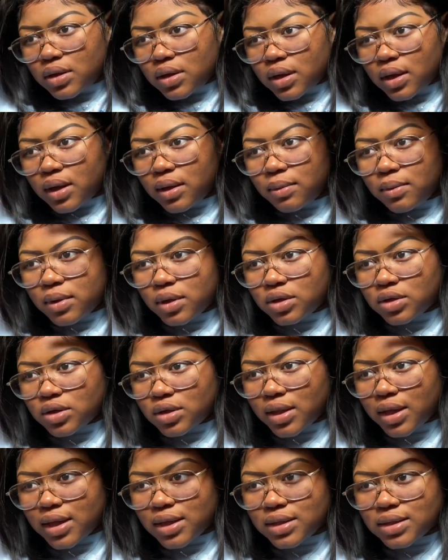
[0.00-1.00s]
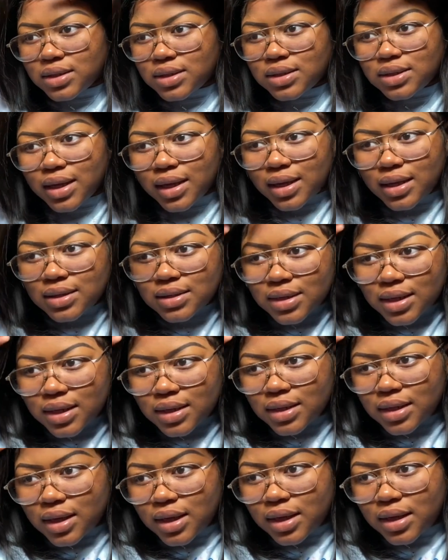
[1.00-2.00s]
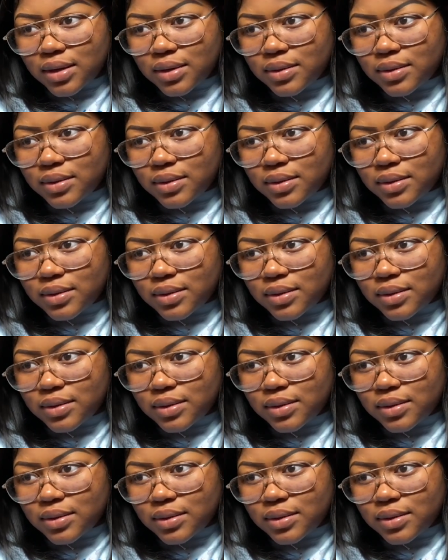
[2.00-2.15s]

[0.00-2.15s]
and make sure that it stays like that.